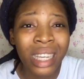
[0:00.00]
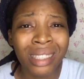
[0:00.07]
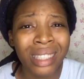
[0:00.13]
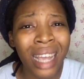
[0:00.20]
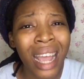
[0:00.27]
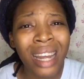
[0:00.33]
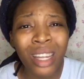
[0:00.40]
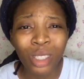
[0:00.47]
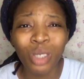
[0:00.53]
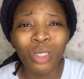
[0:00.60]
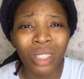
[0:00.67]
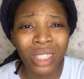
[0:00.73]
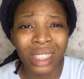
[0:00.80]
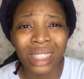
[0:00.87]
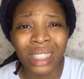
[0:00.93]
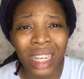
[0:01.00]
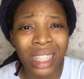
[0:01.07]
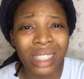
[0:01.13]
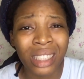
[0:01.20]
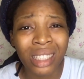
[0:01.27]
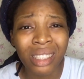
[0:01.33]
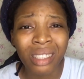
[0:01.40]
There are little
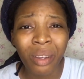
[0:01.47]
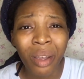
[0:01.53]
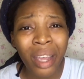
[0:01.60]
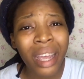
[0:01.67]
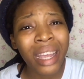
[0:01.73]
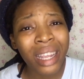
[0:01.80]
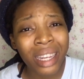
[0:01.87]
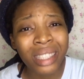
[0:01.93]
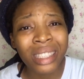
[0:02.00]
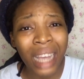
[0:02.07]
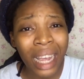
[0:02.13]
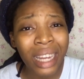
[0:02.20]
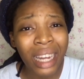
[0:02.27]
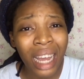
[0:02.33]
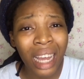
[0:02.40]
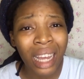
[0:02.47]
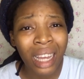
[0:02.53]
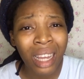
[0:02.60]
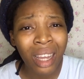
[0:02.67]
Christians in China.